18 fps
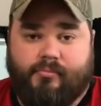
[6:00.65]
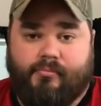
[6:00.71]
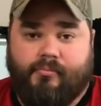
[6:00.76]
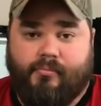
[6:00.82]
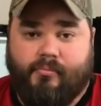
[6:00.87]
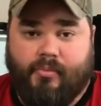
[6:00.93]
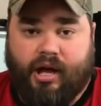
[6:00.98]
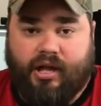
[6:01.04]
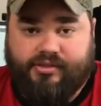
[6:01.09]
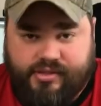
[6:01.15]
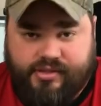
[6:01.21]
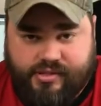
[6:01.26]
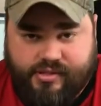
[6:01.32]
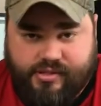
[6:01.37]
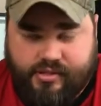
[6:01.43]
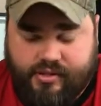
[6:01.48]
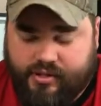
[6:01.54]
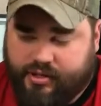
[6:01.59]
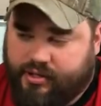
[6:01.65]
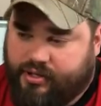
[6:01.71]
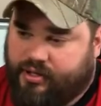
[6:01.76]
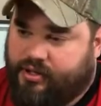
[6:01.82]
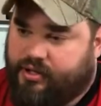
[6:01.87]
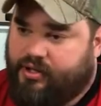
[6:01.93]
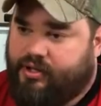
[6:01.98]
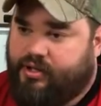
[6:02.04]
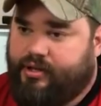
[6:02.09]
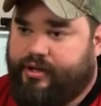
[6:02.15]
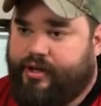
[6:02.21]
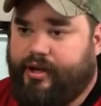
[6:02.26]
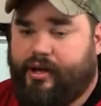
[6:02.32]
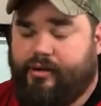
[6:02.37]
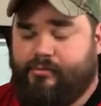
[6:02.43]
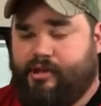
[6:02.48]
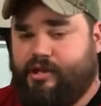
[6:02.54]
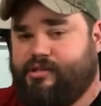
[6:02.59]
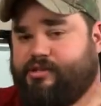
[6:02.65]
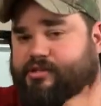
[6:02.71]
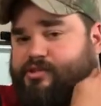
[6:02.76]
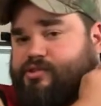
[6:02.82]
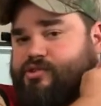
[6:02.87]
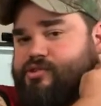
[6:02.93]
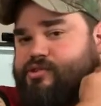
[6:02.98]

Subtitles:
months because of the